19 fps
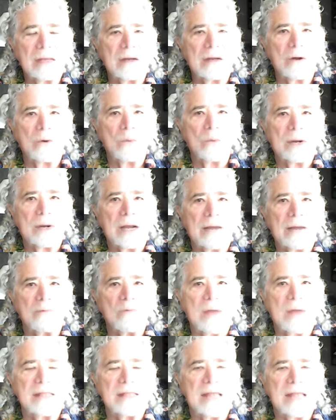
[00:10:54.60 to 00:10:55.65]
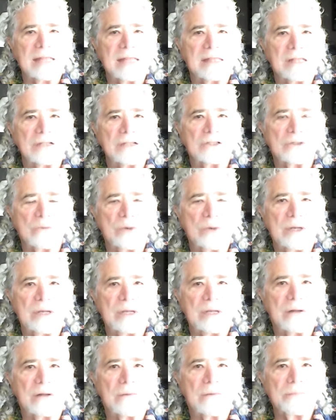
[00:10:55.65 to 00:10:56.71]
You know, when I read that this
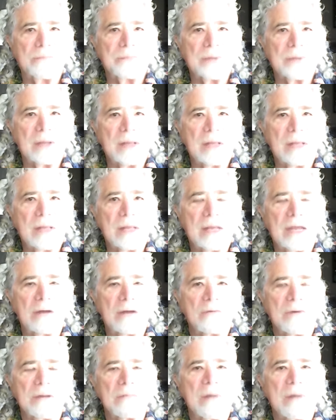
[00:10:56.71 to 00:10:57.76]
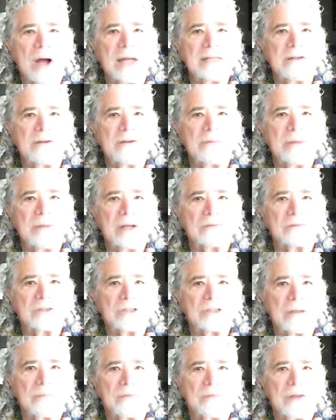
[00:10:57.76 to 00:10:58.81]
week, it reminded me of
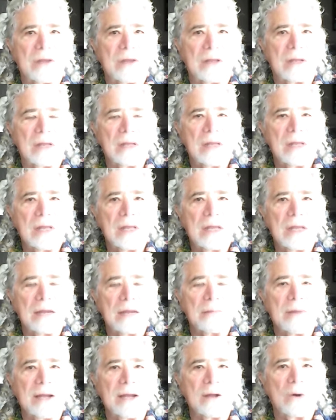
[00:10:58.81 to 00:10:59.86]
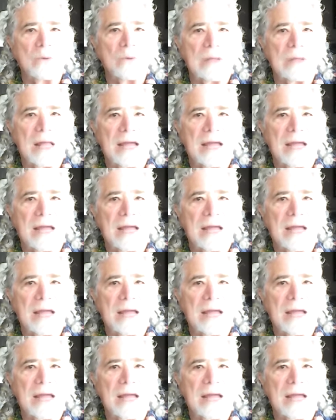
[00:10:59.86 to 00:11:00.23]
something in my own